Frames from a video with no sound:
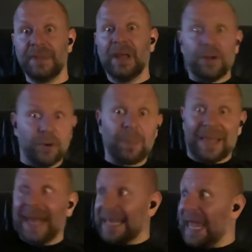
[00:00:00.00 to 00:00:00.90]

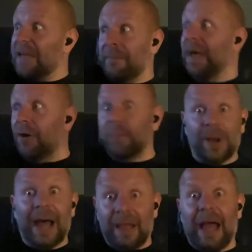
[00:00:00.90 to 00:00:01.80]
Rugby kind of gave me up,
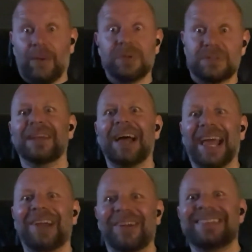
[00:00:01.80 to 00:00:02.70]
but
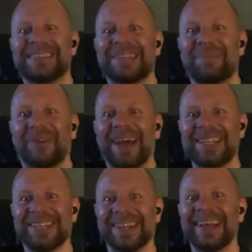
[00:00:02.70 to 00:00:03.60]
I agreed to the
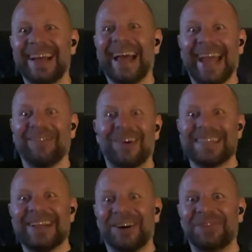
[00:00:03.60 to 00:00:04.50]
separation. It
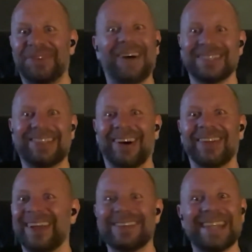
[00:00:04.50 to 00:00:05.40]
was enough. I was
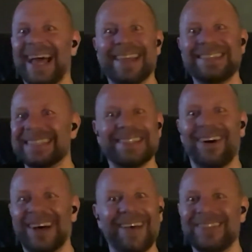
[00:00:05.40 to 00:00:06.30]
done. I was like, this is
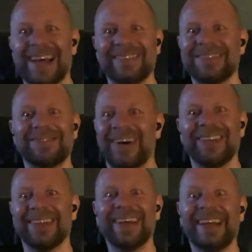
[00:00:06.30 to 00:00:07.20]
not, I'm not having
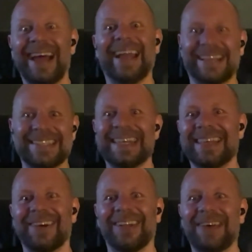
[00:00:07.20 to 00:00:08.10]
fun. And I can see
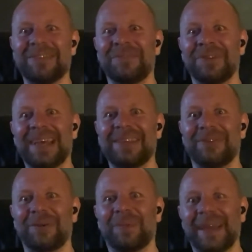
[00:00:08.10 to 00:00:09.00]
that you're not having fun either,
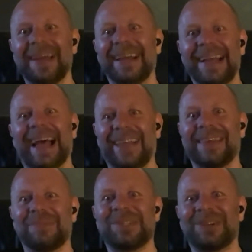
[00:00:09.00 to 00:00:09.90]
Rugby. I
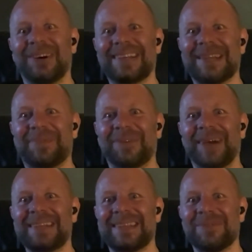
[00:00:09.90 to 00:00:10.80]
think we should go our separate
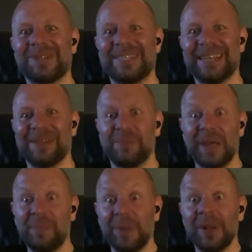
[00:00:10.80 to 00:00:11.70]
ways. I think we should see other
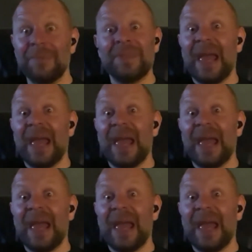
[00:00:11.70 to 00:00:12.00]
people.